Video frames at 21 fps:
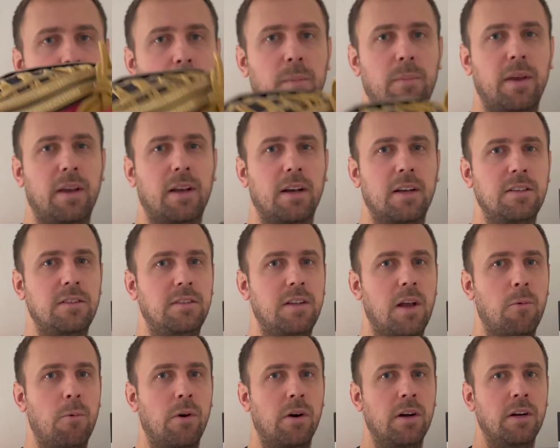because there
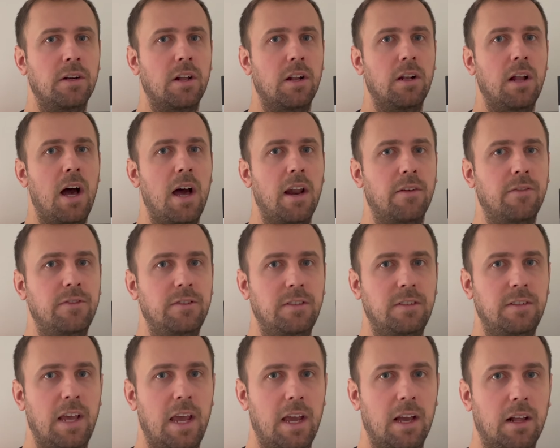weren't a lot of
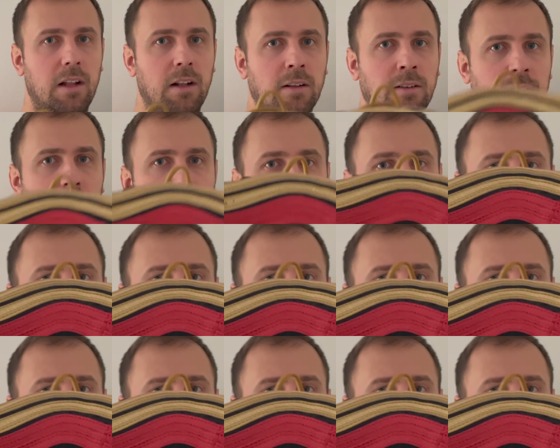sales.